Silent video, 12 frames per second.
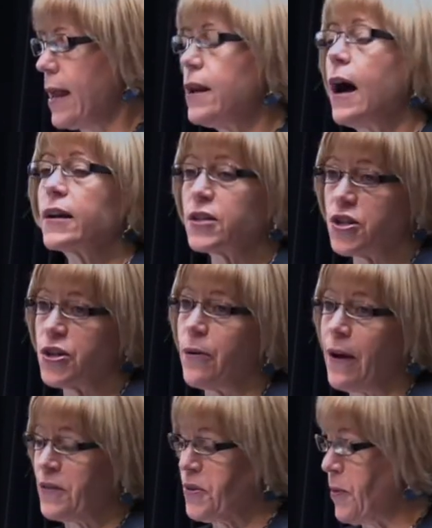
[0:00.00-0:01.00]
and not to
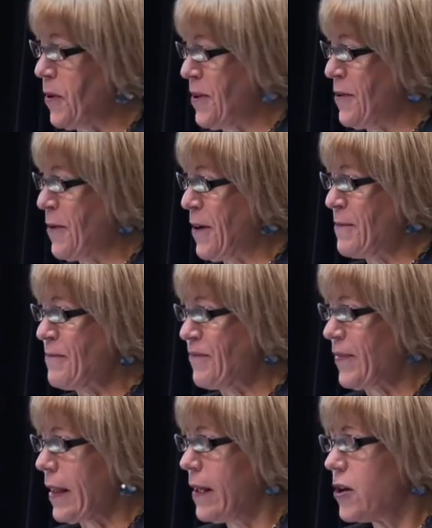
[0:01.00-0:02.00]
show how smart you are.
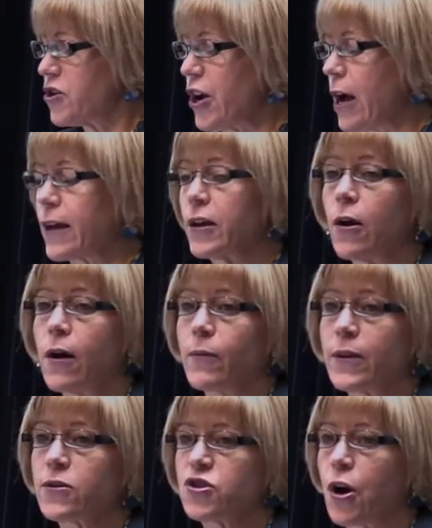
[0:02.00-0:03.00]
Shock and awe
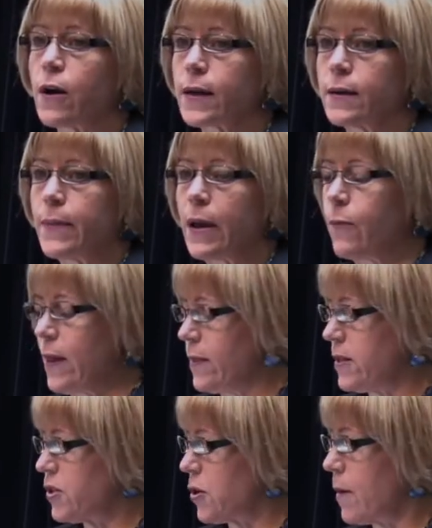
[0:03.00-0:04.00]
with jargon may
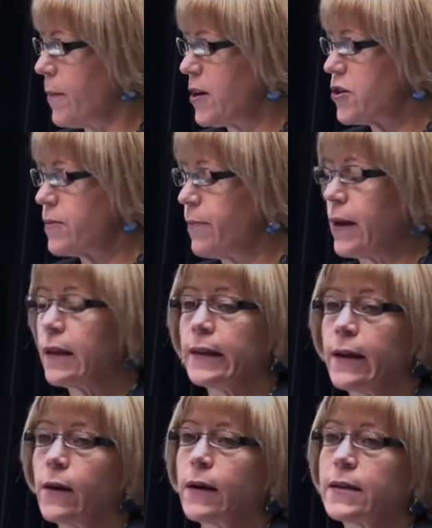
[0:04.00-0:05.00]
win the skirmish, but
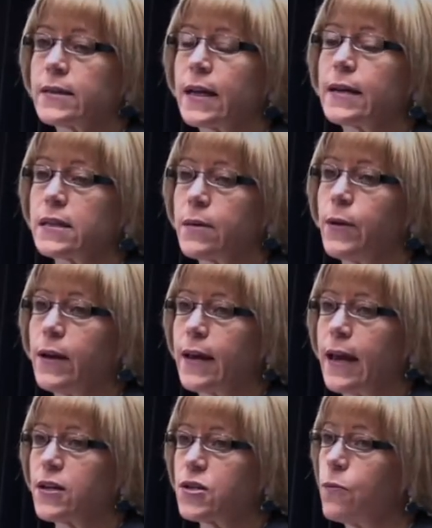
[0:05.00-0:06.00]
clear, concise
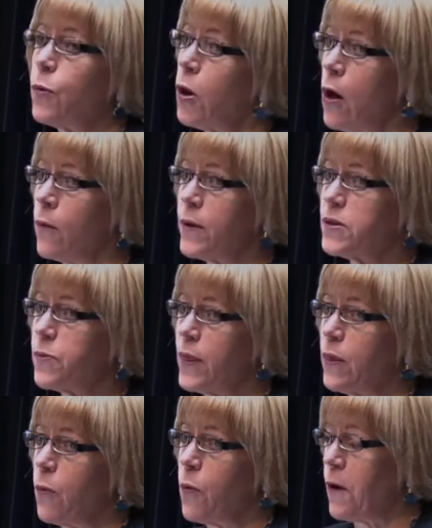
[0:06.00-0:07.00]
communication will always
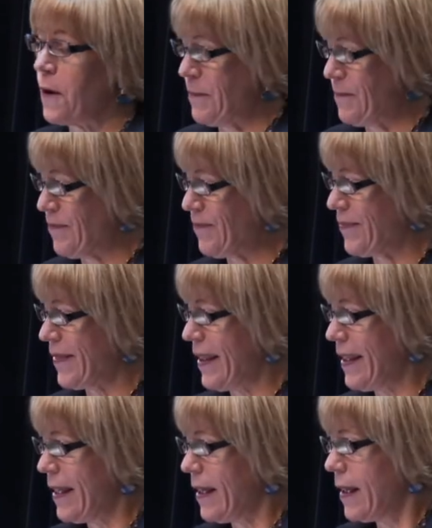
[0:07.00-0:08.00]
win the war.
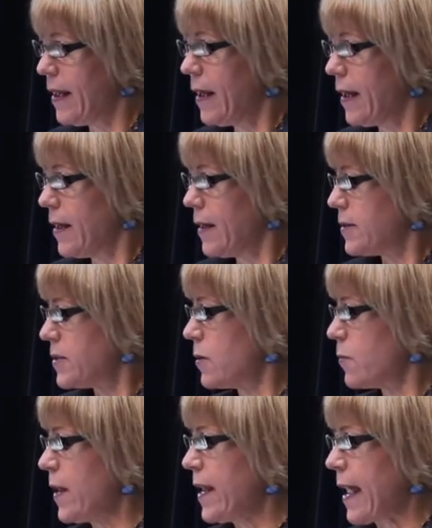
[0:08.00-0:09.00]

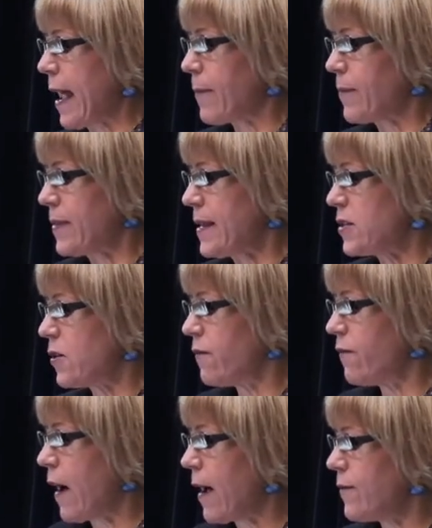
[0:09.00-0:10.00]
So to recap, these are
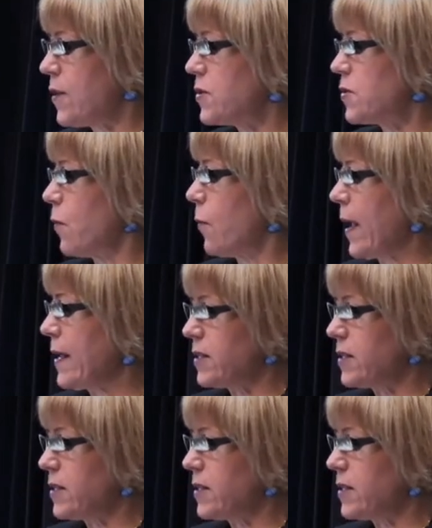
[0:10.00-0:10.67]
five useful